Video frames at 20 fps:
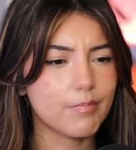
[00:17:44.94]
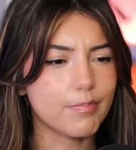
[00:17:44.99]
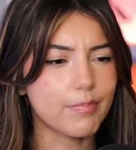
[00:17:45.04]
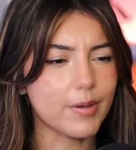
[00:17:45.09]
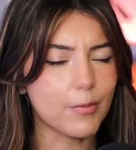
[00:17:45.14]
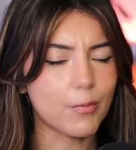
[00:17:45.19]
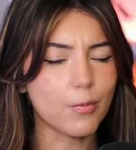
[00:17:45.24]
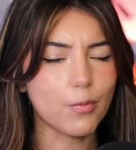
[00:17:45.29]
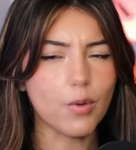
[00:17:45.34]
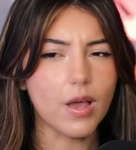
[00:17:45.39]

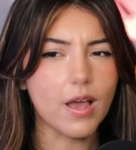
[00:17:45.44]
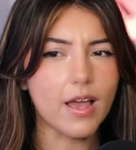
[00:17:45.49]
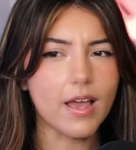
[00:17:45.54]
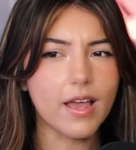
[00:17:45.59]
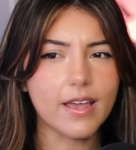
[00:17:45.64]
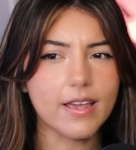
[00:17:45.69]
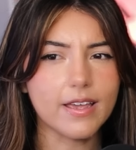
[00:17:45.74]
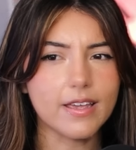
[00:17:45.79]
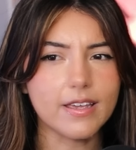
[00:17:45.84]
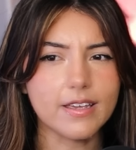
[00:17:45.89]
but
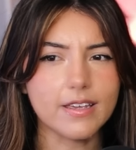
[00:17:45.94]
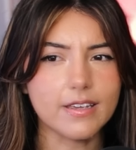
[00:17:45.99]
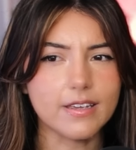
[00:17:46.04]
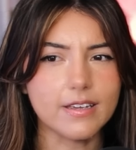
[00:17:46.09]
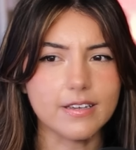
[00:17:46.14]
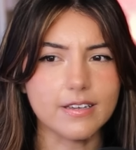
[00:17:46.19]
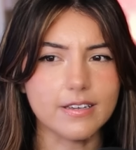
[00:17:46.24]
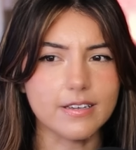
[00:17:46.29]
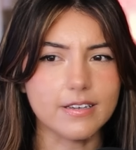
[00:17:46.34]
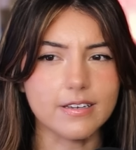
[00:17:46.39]

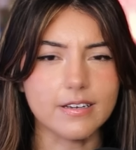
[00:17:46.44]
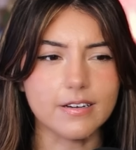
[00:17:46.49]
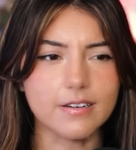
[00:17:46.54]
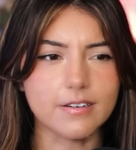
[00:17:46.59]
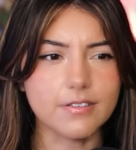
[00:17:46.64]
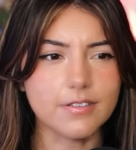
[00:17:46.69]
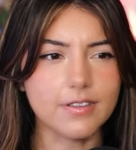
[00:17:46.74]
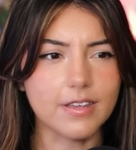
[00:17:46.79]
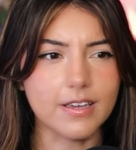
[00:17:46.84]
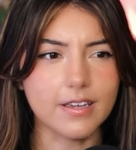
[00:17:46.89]
why
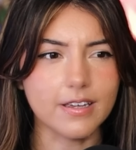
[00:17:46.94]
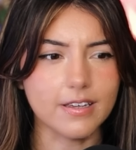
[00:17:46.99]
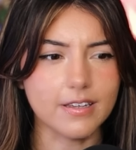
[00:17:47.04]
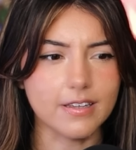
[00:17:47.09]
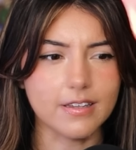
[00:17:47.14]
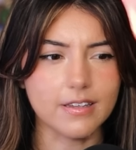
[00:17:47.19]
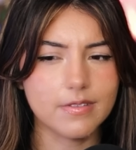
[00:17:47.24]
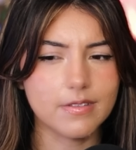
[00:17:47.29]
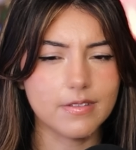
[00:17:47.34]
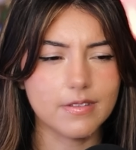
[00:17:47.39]
are
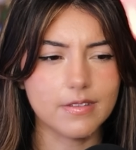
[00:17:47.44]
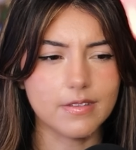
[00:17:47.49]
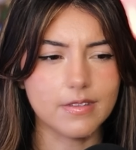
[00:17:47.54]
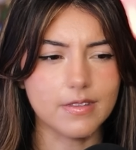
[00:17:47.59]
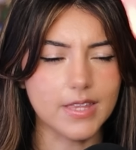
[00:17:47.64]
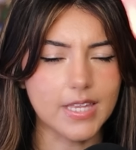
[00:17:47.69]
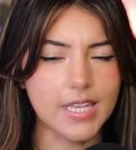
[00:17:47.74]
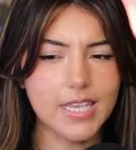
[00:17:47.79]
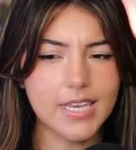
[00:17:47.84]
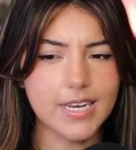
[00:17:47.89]
they
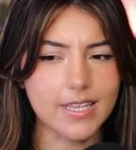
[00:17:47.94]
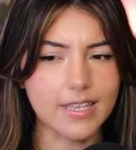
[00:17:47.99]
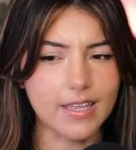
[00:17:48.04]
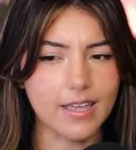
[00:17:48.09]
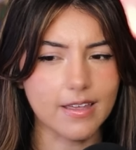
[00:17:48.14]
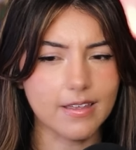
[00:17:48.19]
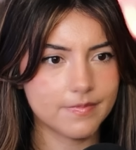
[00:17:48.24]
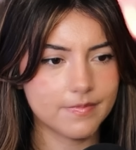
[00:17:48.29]
needing it?